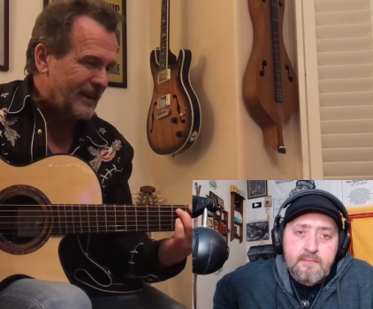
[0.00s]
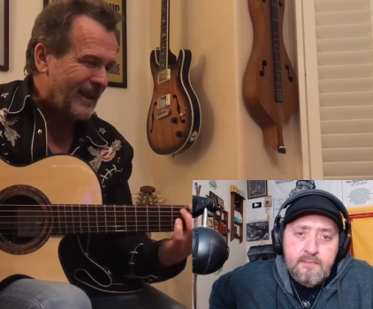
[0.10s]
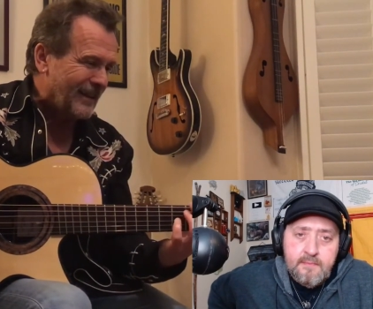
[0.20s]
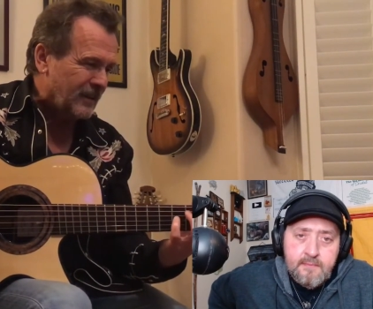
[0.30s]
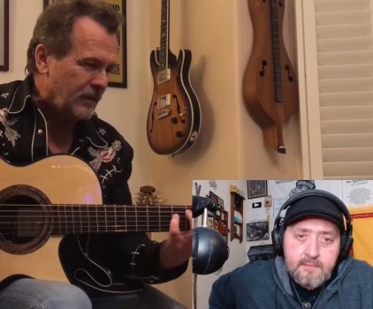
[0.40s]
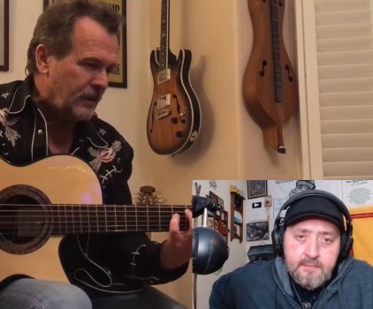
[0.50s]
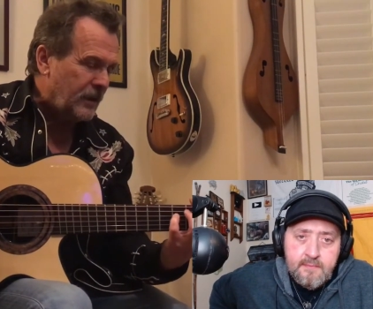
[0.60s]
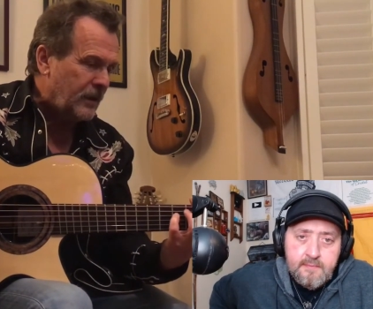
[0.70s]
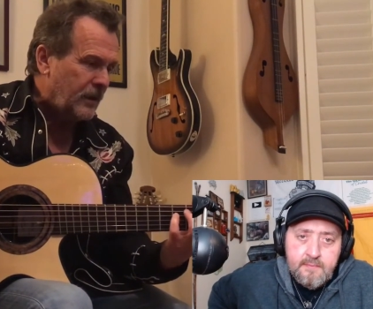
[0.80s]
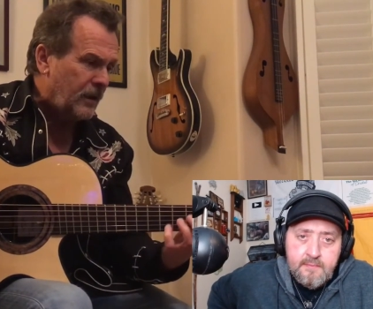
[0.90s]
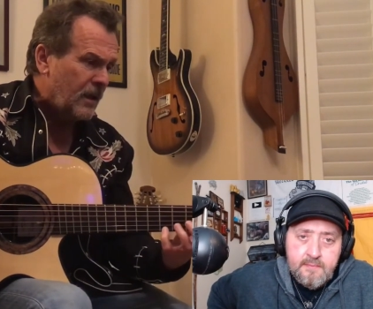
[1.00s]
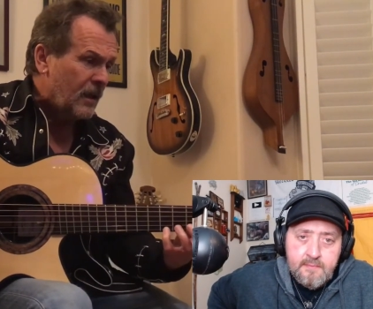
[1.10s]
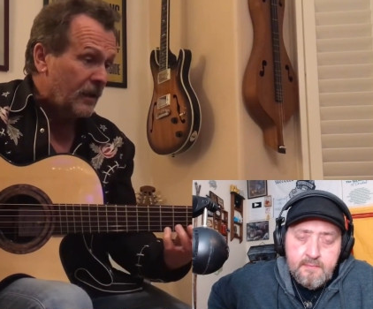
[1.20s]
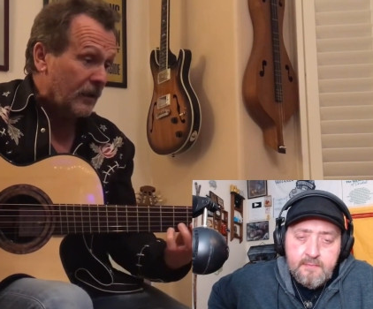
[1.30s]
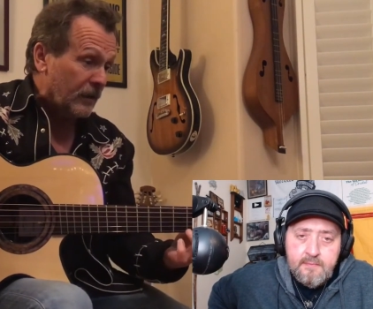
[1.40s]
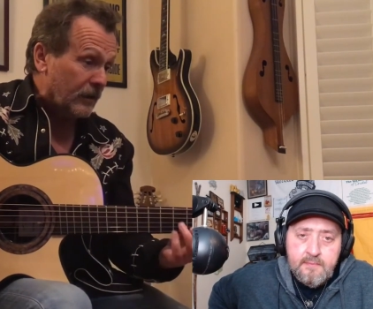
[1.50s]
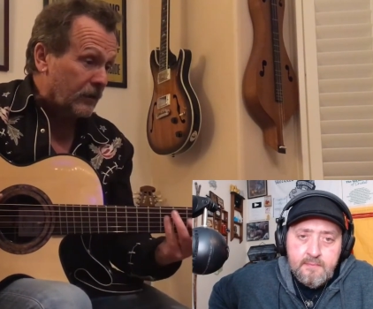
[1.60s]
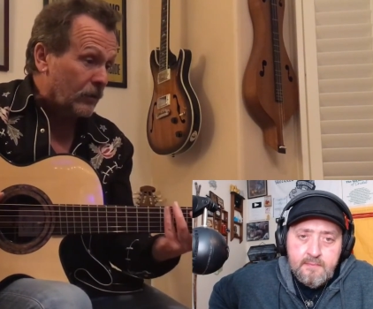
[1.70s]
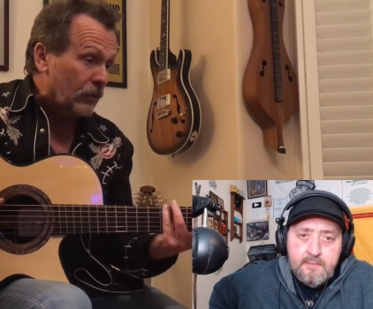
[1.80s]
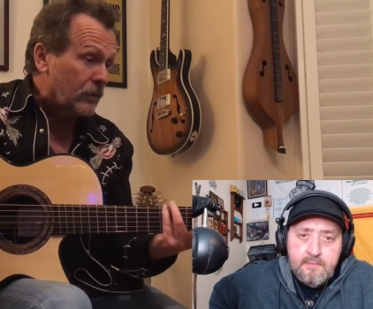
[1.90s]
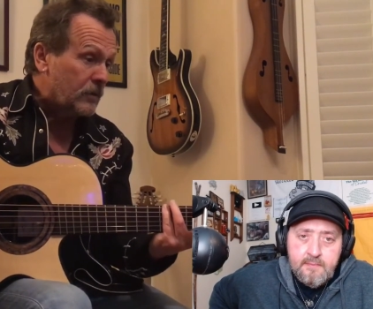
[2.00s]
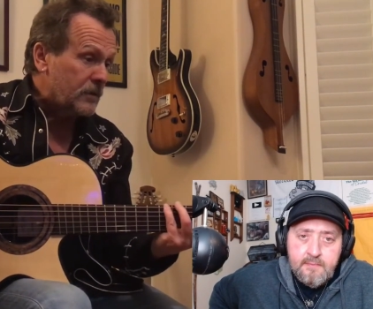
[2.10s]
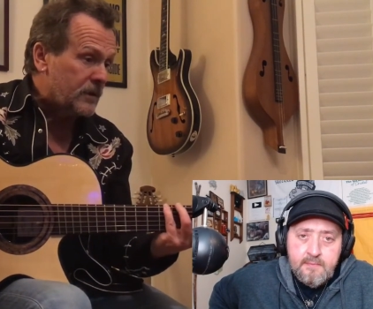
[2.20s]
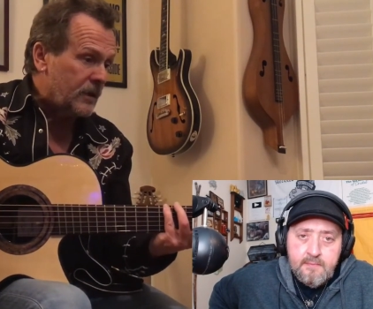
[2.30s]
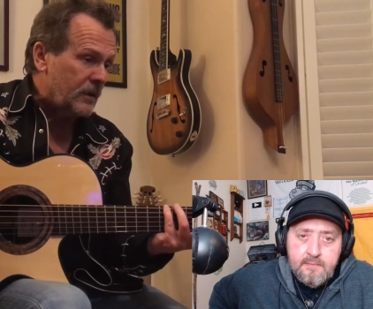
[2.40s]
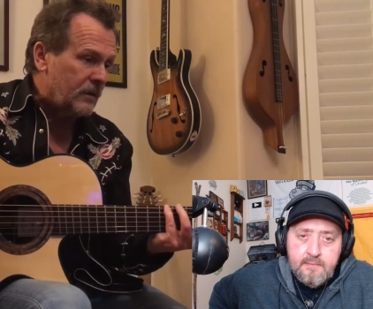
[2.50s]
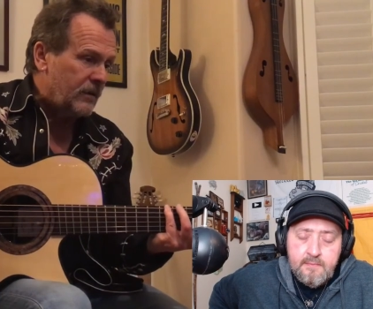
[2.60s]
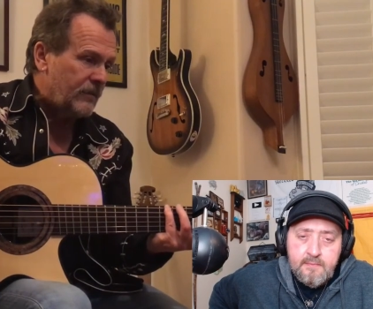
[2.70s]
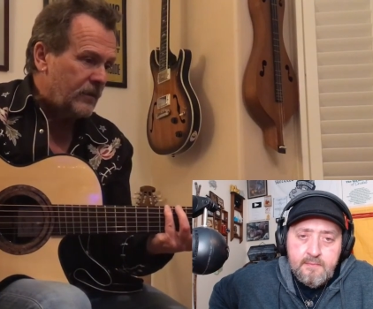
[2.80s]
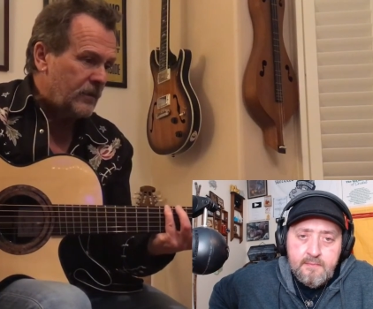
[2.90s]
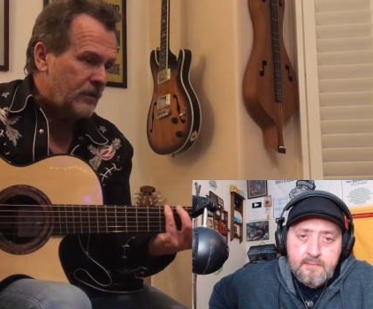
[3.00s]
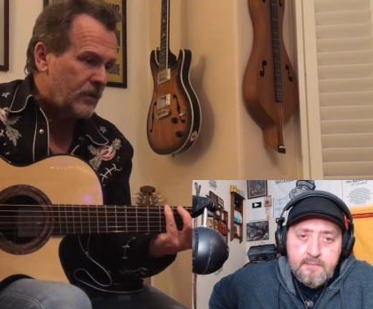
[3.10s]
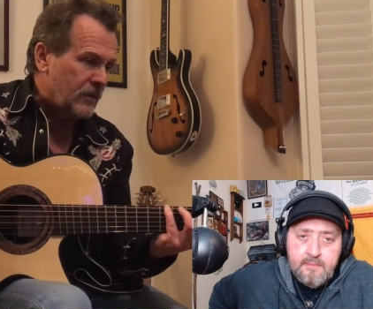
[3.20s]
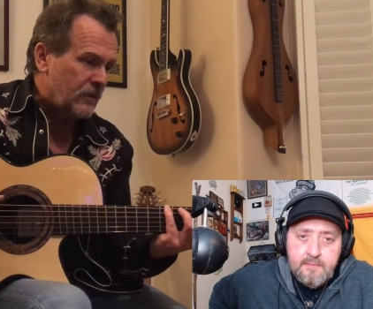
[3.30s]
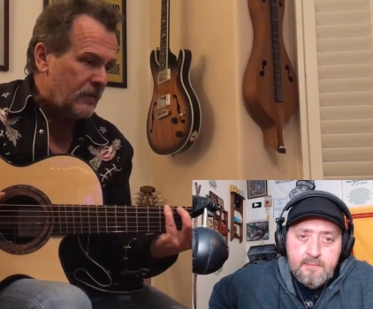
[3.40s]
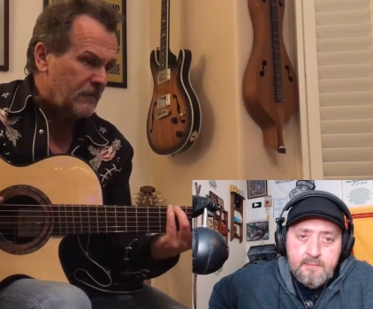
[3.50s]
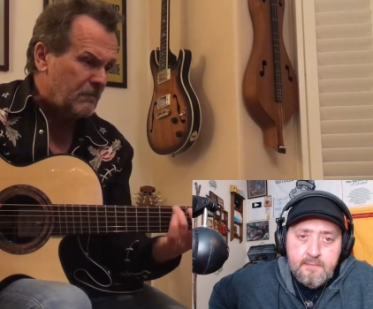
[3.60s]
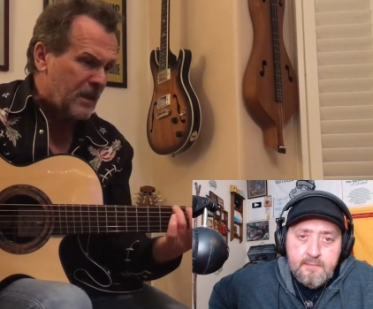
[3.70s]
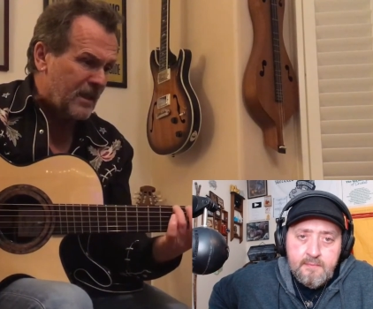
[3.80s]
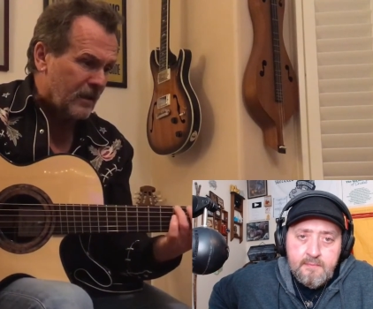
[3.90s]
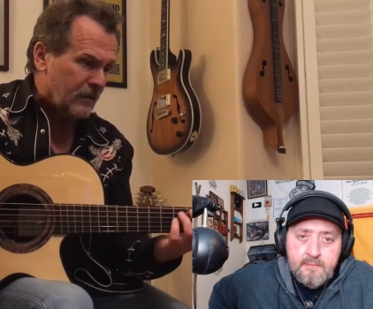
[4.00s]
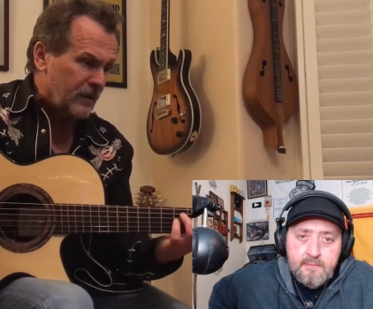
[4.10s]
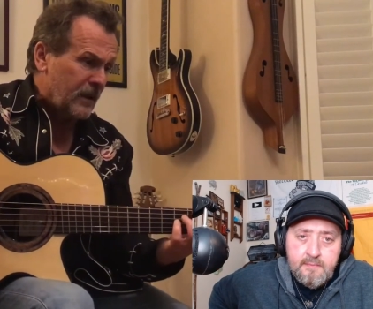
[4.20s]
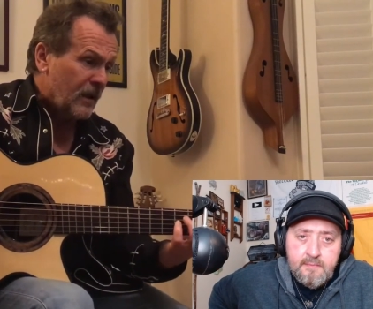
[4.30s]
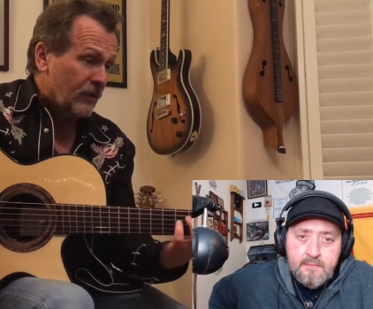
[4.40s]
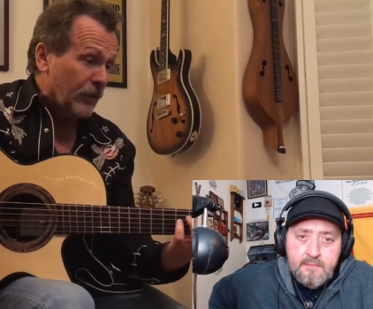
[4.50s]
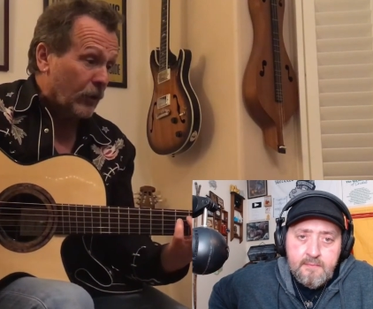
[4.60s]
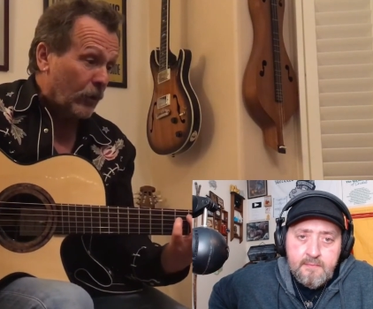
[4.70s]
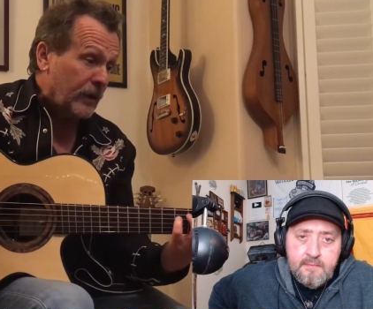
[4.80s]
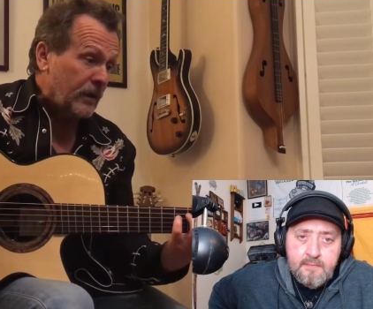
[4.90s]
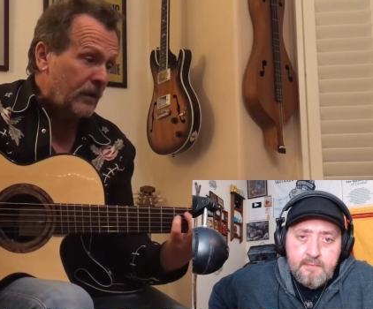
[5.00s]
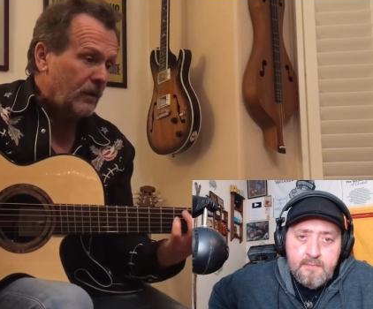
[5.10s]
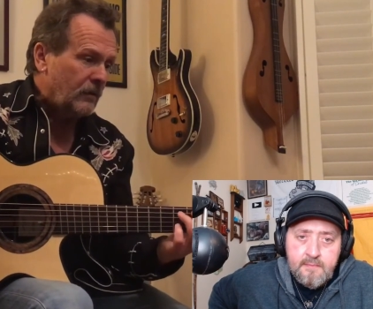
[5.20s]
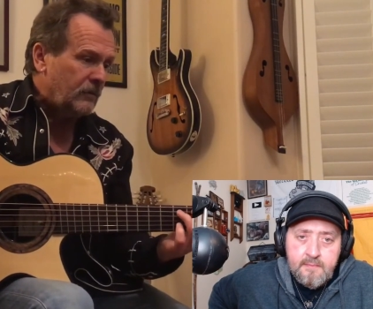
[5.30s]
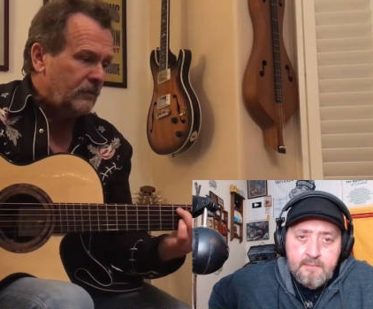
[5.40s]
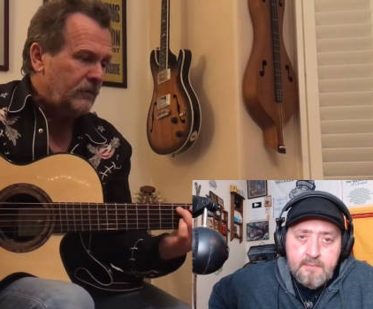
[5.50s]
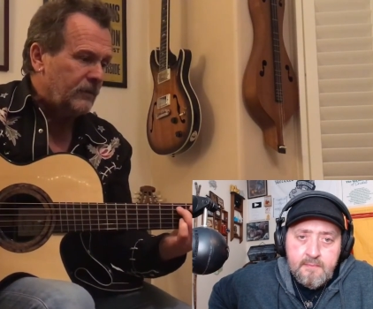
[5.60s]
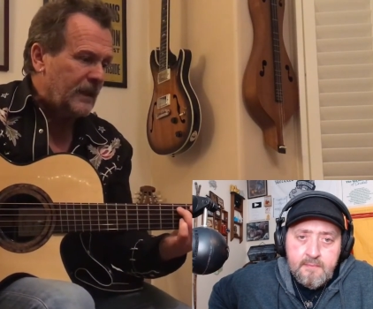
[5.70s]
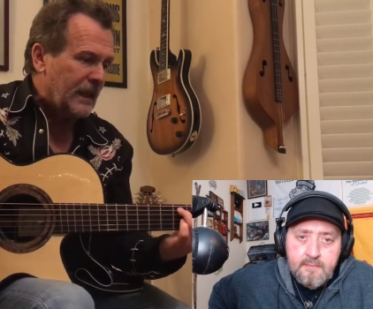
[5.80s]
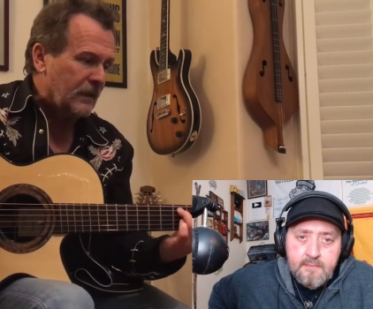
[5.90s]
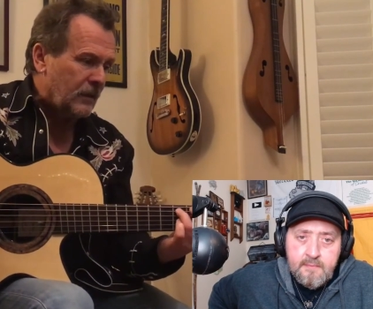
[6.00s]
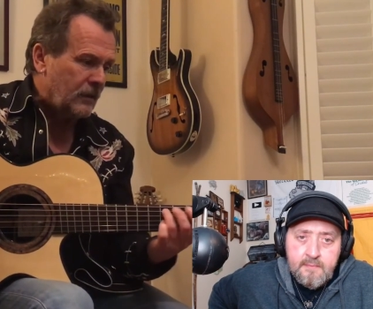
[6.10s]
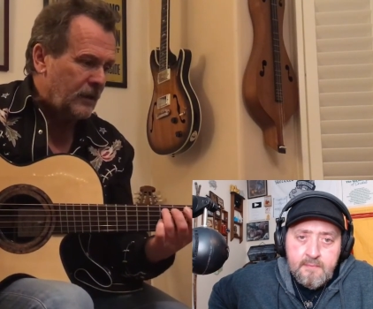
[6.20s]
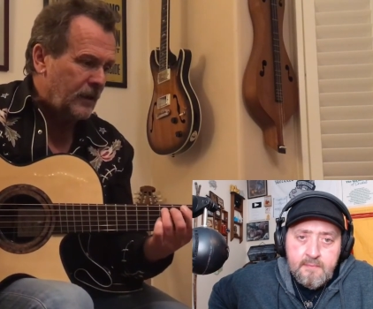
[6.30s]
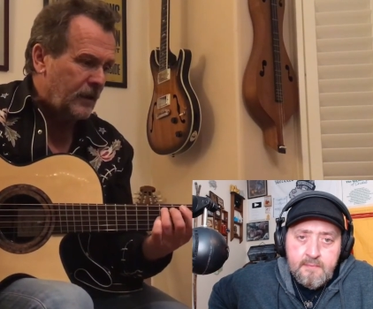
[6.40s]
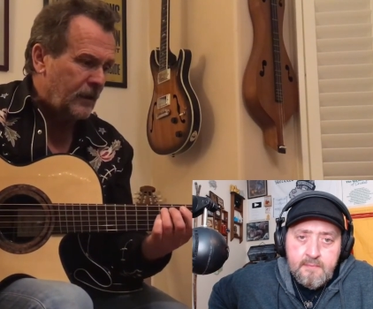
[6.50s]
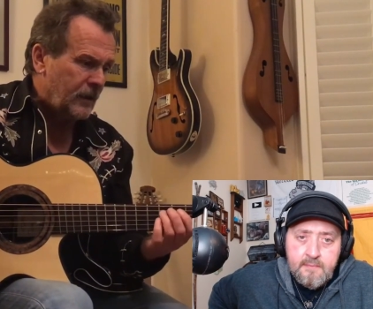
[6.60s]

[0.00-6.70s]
Speaker 1: Galilee, he courted the Virgin Mary, the Queen of Galilee.